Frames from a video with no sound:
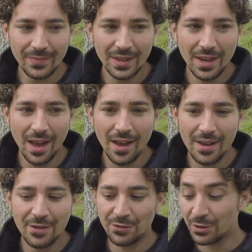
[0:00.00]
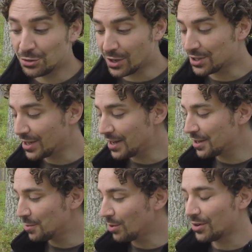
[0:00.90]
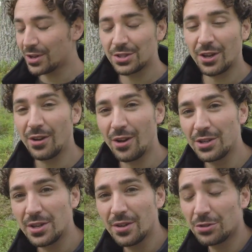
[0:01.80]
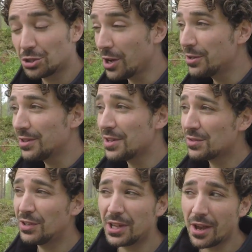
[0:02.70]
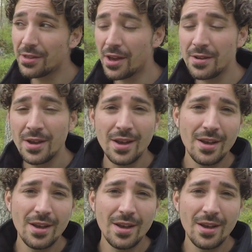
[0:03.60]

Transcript: yeah, if you're interested in any of the products I showed in this video though,